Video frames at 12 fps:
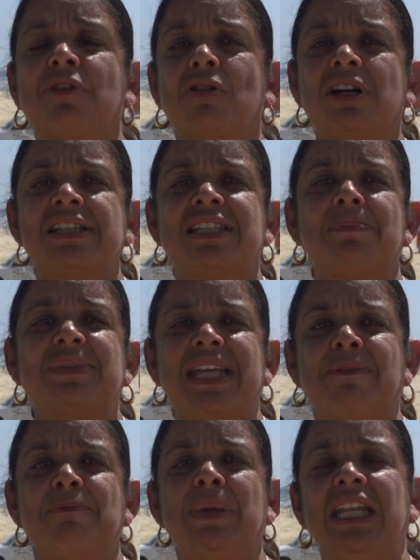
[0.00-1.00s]
of course,
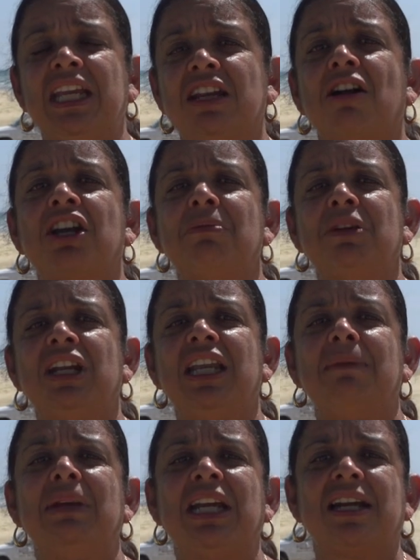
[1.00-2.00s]
upset many in our
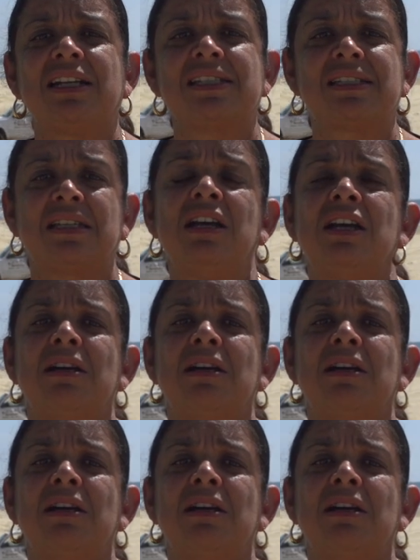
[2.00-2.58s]
community because